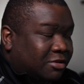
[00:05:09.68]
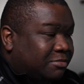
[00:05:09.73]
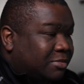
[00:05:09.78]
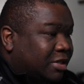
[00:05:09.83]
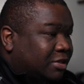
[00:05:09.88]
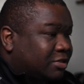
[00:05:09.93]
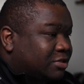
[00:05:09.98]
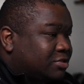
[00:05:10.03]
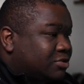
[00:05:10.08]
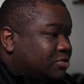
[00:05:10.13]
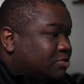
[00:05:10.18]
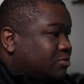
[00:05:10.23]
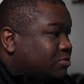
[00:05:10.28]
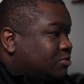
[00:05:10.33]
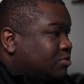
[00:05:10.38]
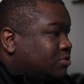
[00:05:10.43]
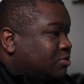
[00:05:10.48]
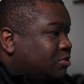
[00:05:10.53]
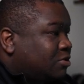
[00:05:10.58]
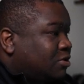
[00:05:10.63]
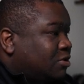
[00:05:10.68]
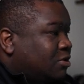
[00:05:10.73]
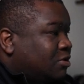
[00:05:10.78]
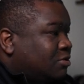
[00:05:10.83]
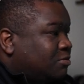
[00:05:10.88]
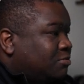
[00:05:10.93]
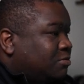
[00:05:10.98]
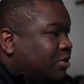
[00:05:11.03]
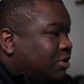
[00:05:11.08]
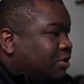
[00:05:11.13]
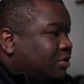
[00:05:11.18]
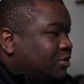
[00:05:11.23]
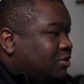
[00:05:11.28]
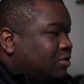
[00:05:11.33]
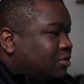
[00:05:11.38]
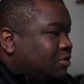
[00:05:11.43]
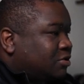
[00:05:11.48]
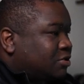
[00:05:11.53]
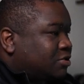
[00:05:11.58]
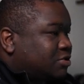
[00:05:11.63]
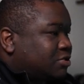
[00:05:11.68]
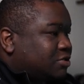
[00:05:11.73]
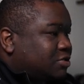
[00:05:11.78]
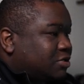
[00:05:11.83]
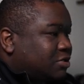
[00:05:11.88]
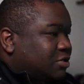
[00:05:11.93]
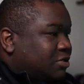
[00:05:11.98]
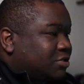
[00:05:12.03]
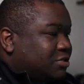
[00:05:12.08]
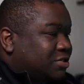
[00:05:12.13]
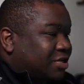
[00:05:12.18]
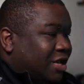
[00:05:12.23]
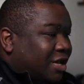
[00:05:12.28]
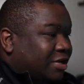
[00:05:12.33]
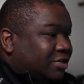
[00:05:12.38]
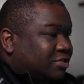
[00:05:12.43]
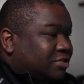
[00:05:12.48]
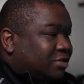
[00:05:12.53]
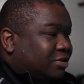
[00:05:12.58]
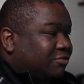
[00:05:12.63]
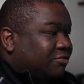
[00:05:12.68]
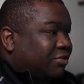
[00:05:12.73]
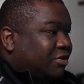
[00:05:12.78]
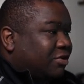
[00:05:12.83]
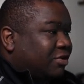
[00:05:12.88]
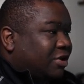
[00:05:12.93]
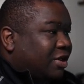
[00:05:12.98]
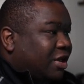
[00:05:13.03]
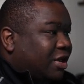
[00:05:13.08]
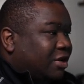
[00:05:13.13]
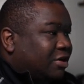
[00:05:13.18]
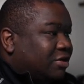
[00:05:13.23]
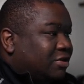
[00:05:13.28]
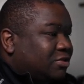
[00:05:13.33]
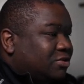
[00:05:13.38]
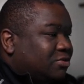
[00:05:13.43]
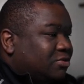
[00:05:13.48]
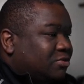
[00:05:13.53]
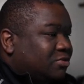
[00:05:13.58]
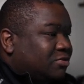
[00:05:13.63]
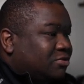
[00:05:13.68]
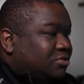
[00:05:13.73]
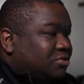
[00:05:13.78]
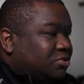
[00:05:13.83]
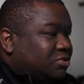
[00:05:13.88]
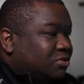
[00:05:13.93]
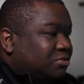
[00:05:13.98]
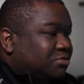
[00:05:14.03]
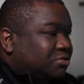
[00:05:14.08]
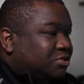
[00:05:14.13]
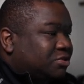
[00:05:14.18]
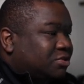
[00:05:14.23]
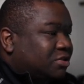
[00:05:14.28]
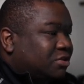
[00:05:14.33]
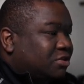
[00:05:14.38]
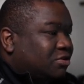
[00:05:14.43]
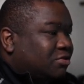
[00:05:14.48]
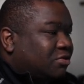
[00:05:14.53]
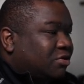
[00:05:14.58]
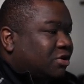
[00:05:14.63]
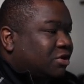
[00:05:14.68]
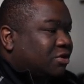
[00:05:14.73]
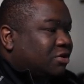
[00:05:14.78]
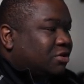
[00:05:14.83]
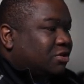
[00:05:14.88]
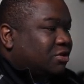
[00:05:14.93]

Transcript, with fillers: about this tool, but this is actually a very handy tool. So I'm just going to go ahead and